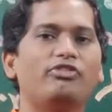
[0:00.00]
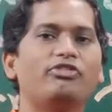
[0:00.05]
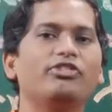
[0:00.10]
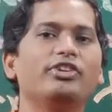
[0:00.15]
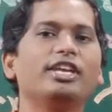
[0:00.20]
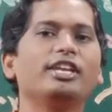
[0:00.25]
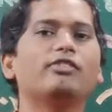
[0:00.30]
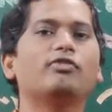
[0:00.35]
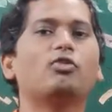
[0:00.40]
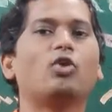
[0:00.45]

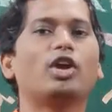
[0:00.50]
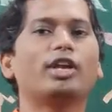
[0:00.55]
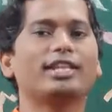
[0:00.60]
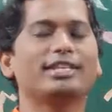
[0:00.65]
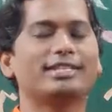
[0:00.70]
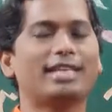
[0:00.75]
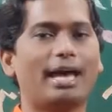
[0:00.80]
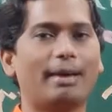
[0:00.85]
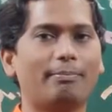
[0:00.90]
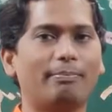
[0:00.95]
feel what
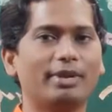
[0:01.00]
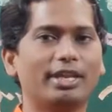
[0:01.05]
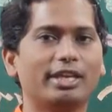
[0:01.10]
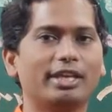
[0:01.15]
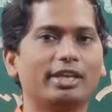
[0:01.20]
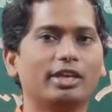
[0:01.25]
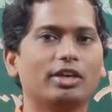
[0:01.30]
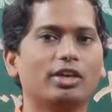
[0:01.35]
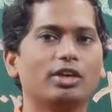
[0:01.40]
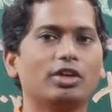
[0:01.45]
is
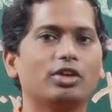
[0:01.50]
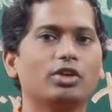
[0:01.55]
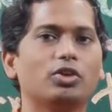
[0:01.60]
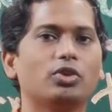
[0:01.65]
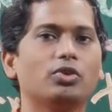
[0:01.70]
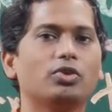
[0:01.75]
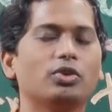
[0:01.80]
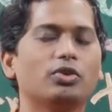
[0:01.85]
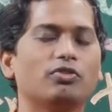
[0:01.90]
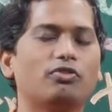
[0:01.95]
happening
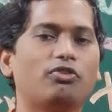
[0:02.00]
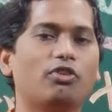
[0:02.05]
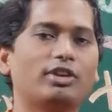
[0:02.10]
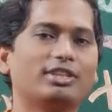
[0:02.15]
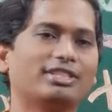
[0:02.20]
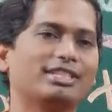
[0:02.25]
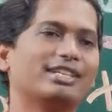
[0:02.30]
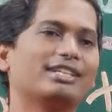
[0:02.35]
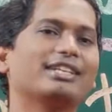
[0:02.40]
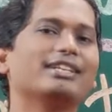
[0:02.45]
for
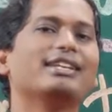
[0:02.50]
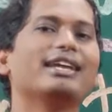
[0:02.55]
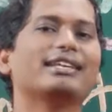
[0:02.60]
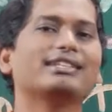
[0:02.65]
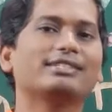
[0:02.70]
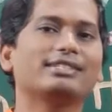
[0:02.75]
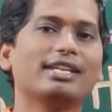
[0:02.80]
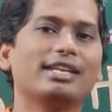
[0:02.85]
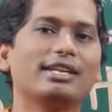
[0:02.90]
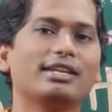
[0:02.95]
certain
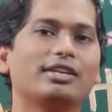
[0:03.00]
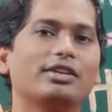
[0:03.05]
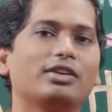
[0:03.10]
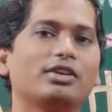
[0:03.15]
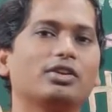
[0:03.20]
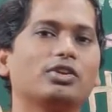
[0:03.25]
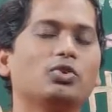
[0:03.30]
extent.